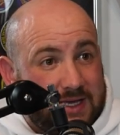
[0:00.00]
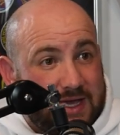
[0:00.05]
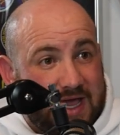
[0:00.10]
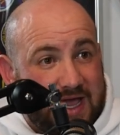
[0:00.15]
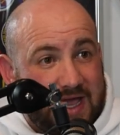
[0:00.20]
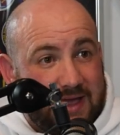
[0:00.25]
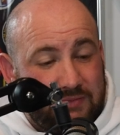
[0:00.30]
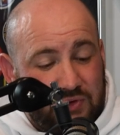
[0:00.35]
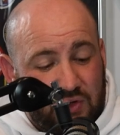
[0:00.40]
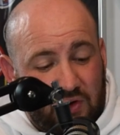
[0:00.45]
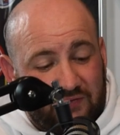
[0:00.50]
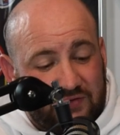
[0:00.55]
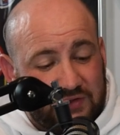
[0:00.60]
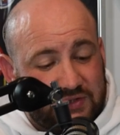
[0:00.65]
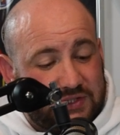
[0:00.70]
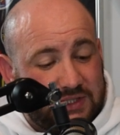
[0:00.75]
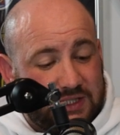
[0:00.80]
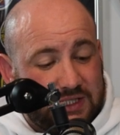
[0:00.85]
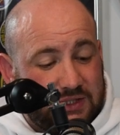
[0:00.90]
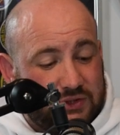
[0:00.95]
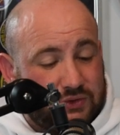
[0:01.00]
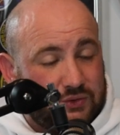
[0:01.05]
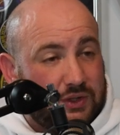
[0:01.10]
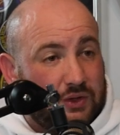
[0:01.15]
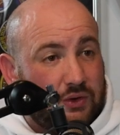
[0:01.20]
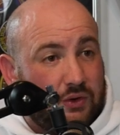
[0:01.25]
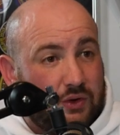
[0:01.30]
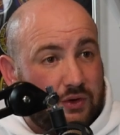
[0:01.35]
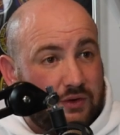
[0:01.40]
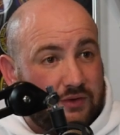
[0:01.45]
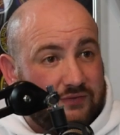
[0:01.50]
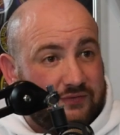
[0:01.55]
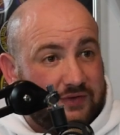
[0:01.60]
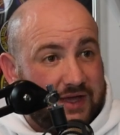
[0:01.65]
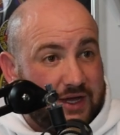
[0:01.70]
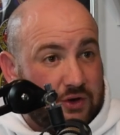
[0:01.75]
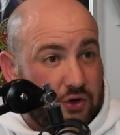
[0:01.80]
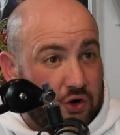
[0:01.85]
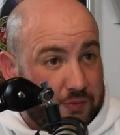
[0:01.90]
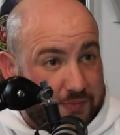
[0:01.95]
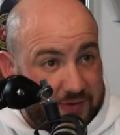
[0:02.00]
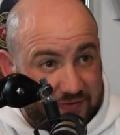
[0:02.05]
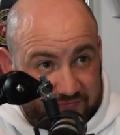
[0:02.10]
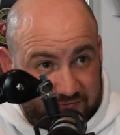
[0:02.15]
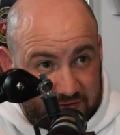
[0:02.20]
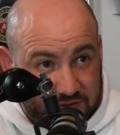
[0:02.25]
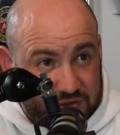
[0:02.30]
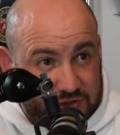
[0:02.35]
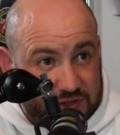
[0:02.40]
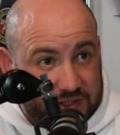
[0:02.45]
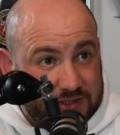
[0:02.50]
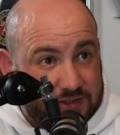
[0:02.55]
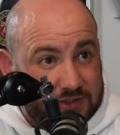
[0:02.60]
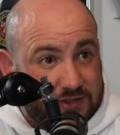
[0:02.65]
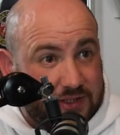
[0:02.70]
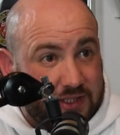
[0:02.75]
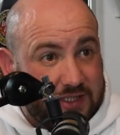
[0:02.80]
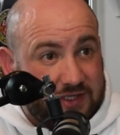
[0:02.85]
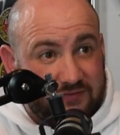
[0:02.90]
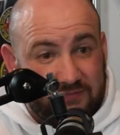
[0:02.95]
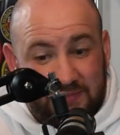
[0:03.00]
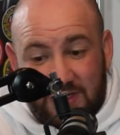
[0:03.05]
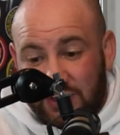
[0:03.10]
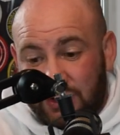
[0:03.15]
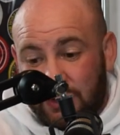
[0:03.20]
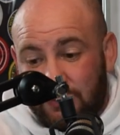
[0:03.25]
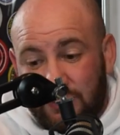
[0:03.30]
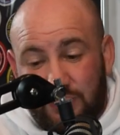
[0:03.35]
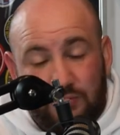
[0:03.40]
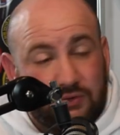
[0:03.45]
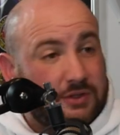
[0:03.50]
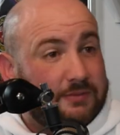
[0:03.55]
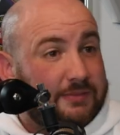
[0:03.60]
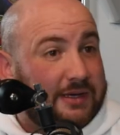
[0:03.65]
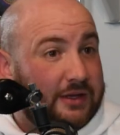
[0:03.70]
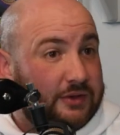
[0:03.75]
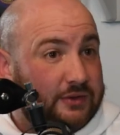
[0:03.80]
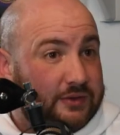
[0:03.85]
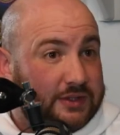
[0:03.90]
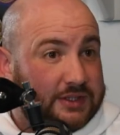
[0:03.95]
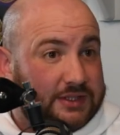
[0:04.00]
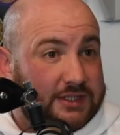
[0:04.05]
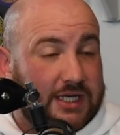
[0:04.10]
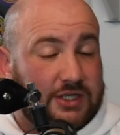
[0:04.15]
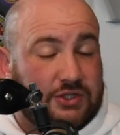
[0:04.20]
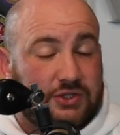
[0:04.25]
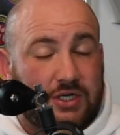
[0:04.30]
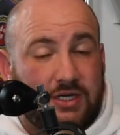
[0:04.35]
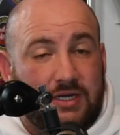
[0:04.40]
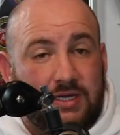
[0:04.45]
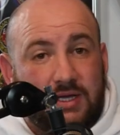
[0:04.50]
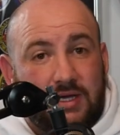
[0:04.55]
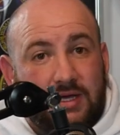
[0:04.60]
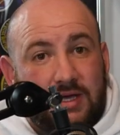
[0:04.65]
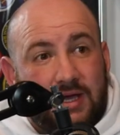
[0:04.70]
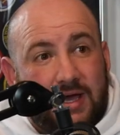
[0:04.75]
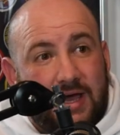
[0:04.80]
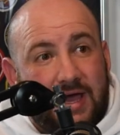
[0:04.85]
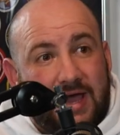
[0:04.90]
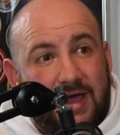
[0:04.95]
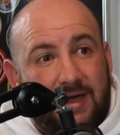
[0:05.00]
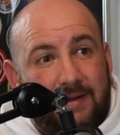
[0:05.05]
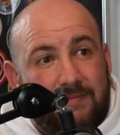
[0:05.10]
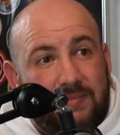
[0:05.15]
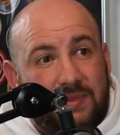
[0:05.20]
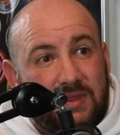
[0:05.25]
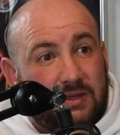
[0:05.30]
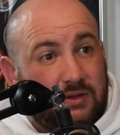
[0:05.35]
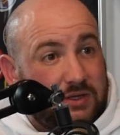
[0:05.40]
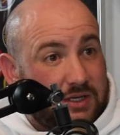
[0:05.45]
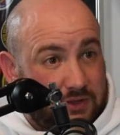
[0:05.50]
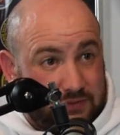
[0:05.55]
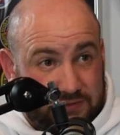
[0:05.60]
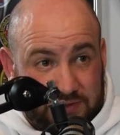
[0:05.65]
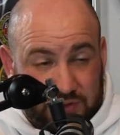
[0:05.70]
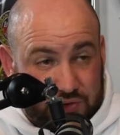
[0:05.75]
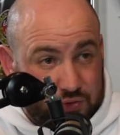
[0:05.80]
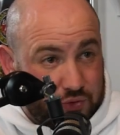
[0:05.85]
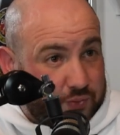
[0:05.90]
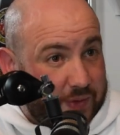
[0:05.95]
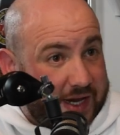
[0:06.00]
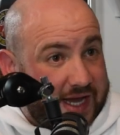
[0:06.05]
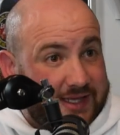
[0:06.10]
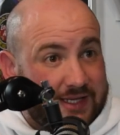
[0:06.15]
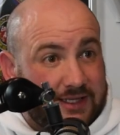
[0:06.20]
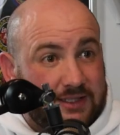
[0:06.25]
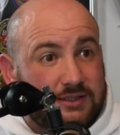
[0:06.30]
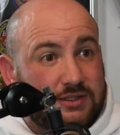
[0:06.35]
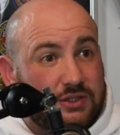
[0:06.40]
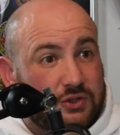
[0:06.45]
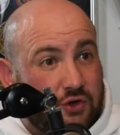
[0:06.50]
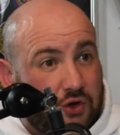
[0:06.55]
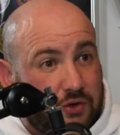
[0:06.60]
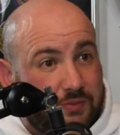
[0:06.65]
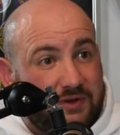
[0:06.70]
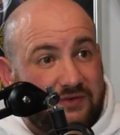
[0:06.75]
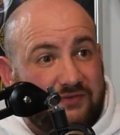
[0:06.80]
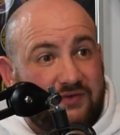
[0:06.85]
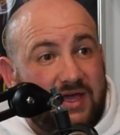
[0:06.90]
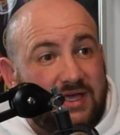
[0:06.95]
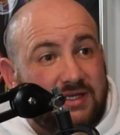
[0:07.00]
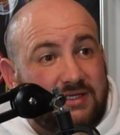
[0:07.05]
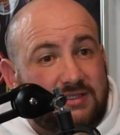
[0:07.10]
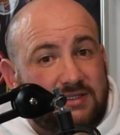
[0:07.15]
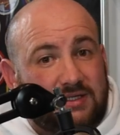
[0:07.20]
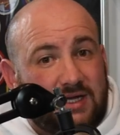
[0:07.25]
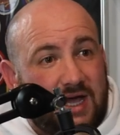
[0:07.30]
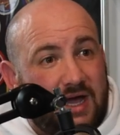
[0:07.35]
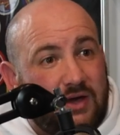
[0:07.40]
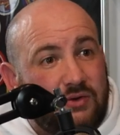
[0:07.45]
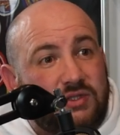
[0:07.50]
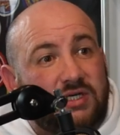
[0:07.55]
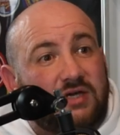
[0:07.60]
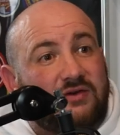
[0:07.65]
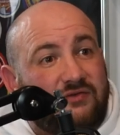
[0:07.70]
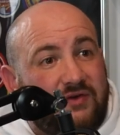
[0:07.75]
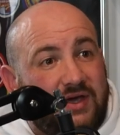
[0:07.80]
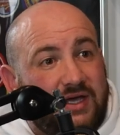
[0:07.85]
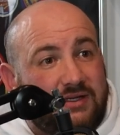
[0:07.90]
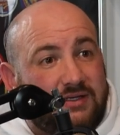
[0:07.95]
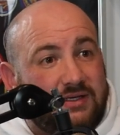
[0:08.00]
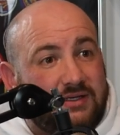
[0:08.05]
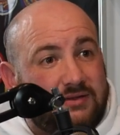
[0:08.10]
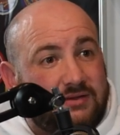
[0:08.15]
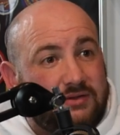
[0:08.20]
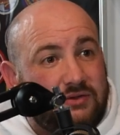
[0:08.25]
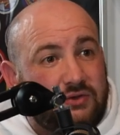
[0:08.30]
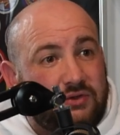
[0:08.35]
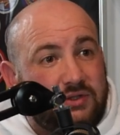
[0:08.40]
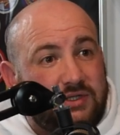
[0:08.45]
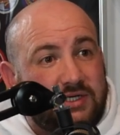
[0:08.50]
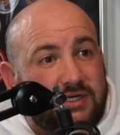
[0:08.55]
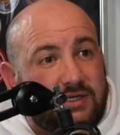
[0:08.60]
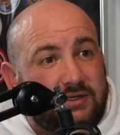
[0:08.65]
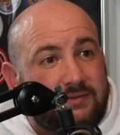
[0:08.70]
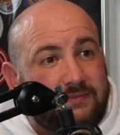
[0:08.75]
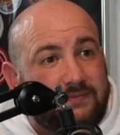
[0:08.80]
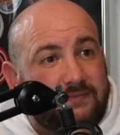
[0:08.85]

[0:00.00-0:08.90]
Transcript: Um, you obviously do a lot of uh, corporate functions, like you mentioned with Tony Bellew, et cetera. Yeah. Um, you do weddings and corporate events. How's it affected your year?